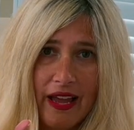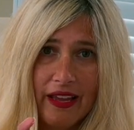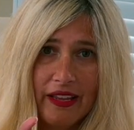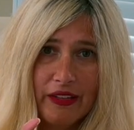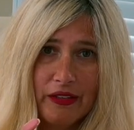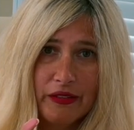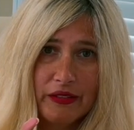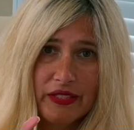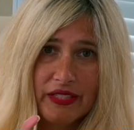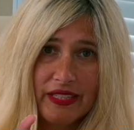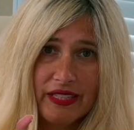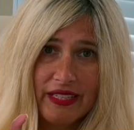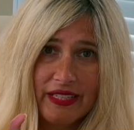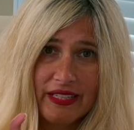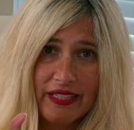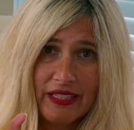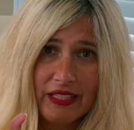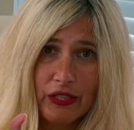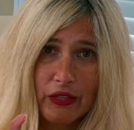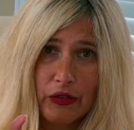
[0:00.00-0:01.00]
use
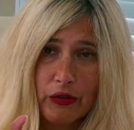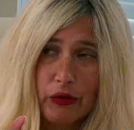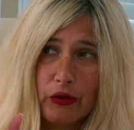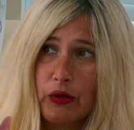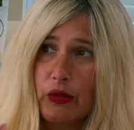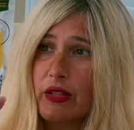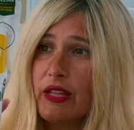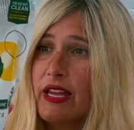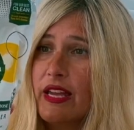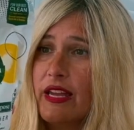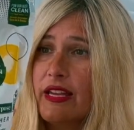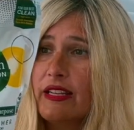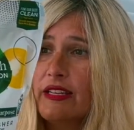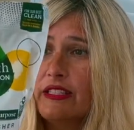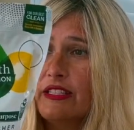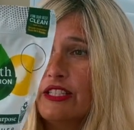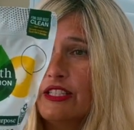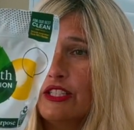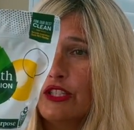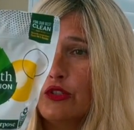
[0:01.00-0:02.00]
these little
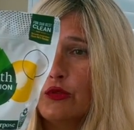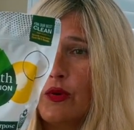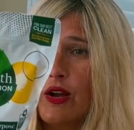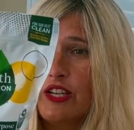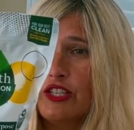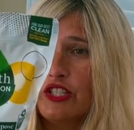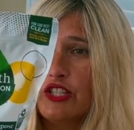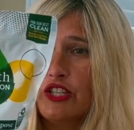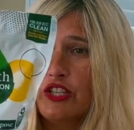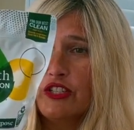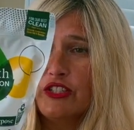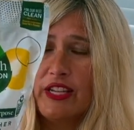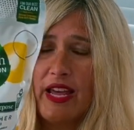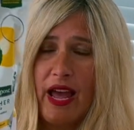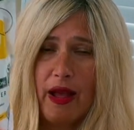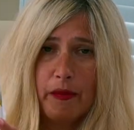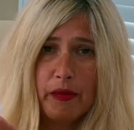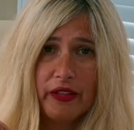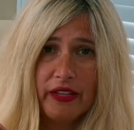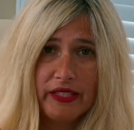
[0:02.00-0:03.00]
dishwasher
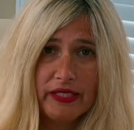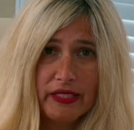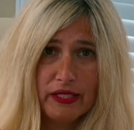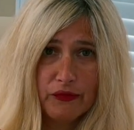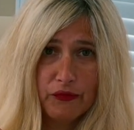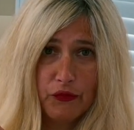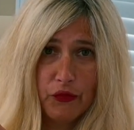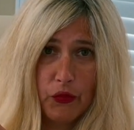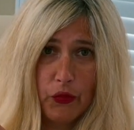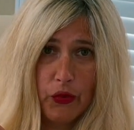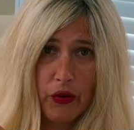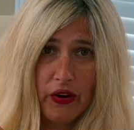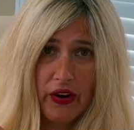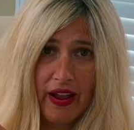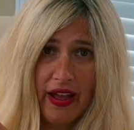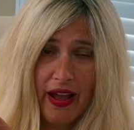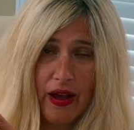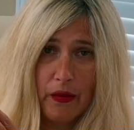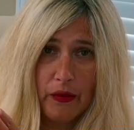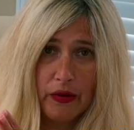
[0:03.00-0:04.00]
tablets for
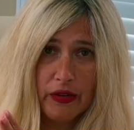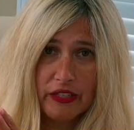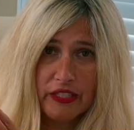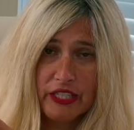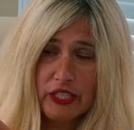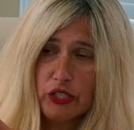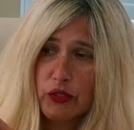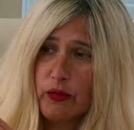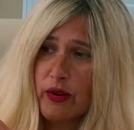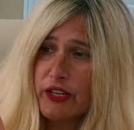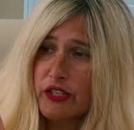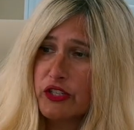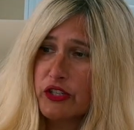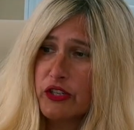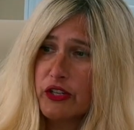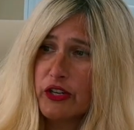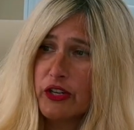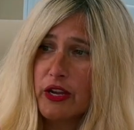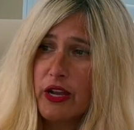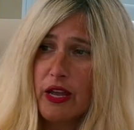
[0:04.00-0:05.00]
our
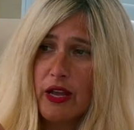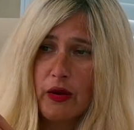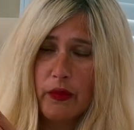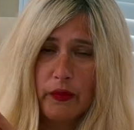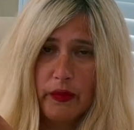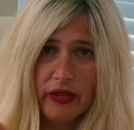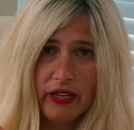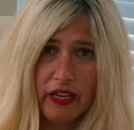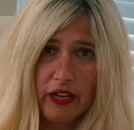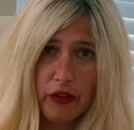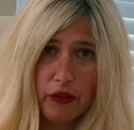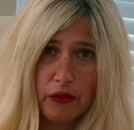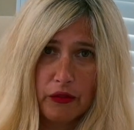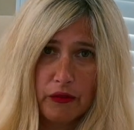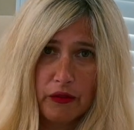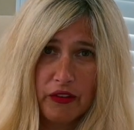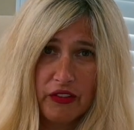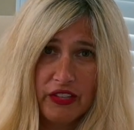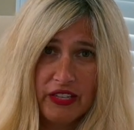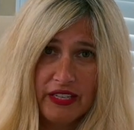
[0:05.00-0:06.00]
dishwasher. We go
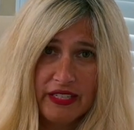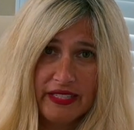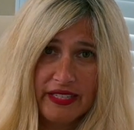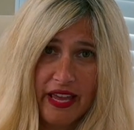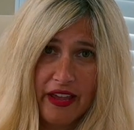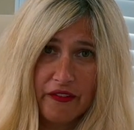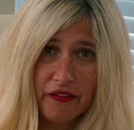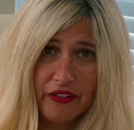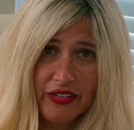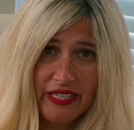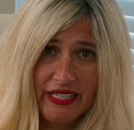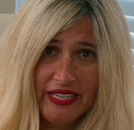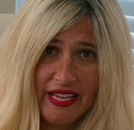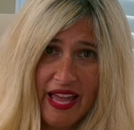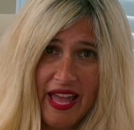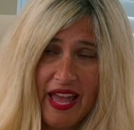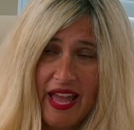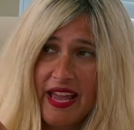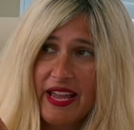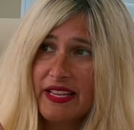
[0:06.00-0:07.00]
through these every
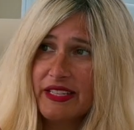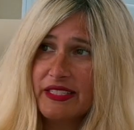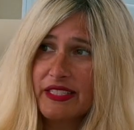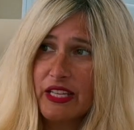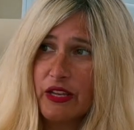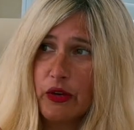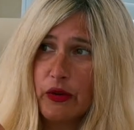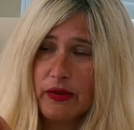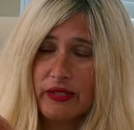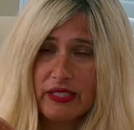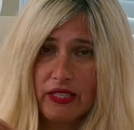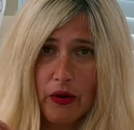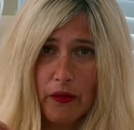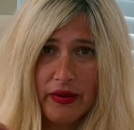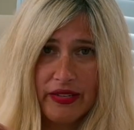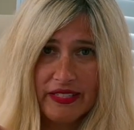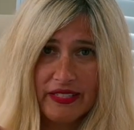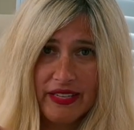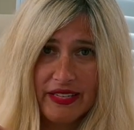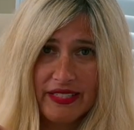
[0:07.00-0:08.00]
day, so it's
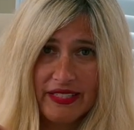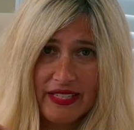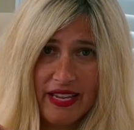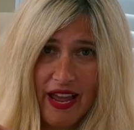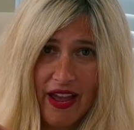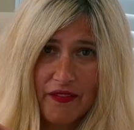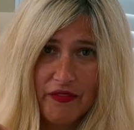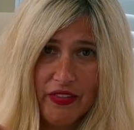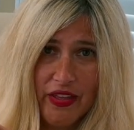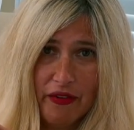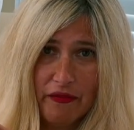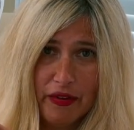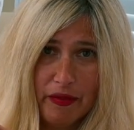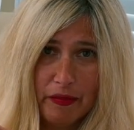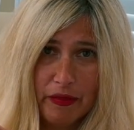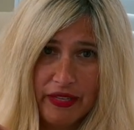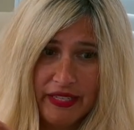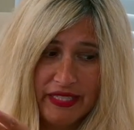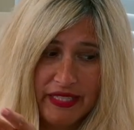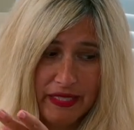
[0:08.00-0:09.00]
always nice to have that
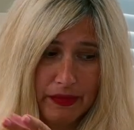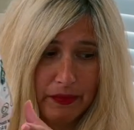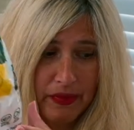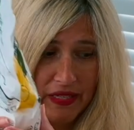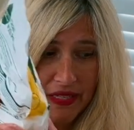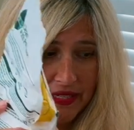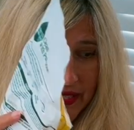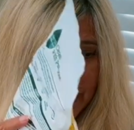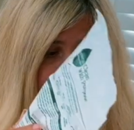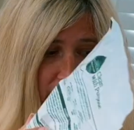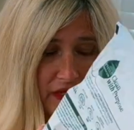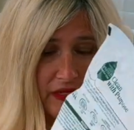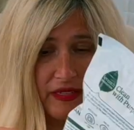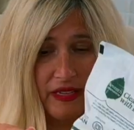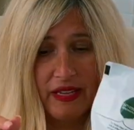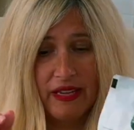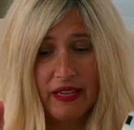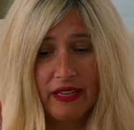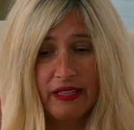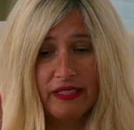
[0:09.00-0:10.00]
replacement.
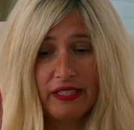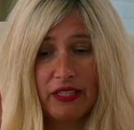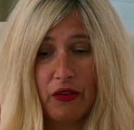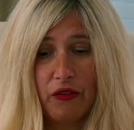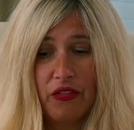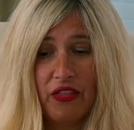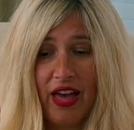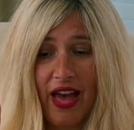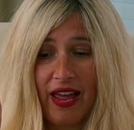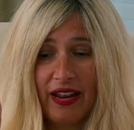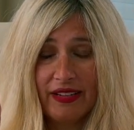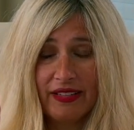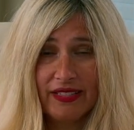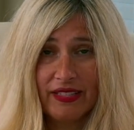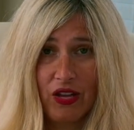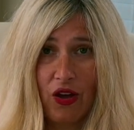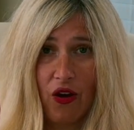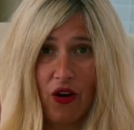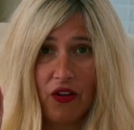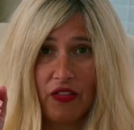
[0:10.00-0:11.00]
So that is
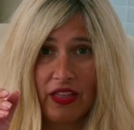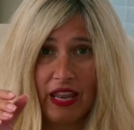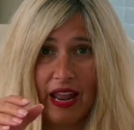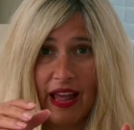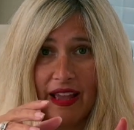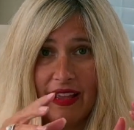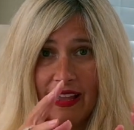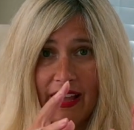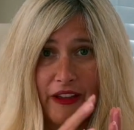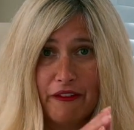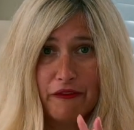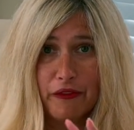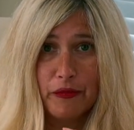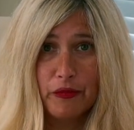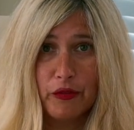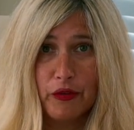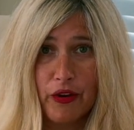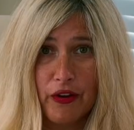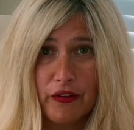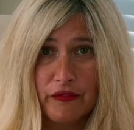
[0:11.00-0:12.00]
all that I got from
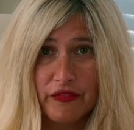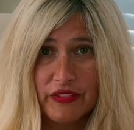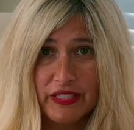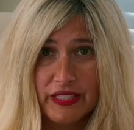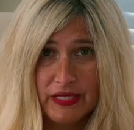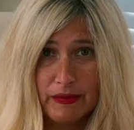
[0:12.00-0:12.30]
Grove this